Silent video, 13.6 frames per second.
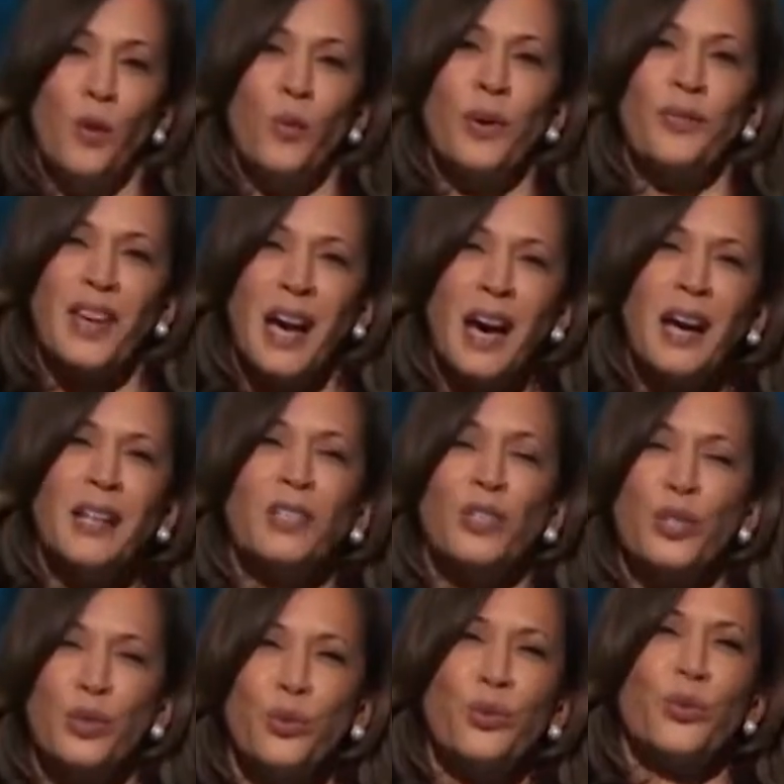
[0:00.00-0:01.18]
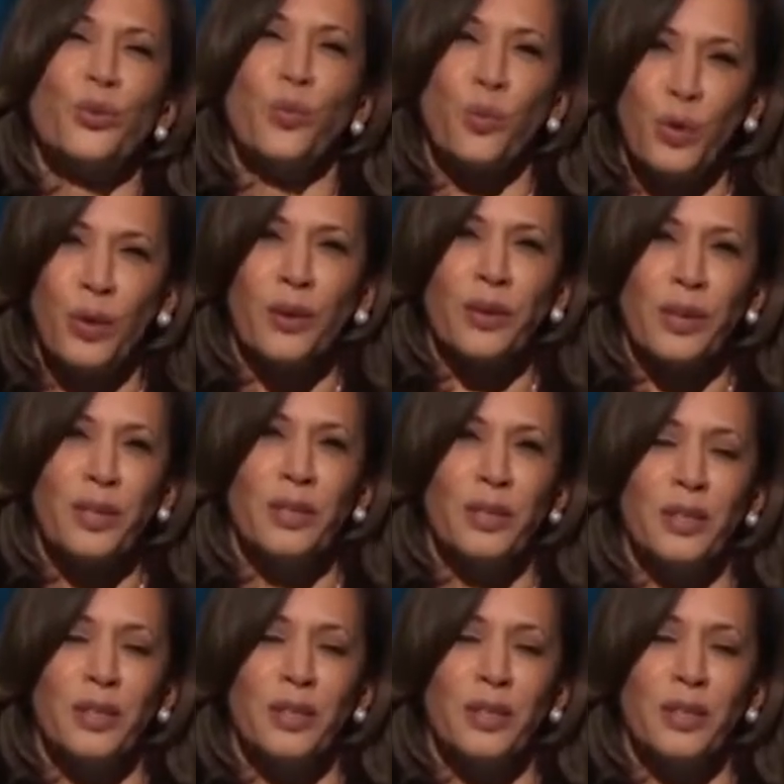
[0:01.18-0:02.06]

We've got to do the work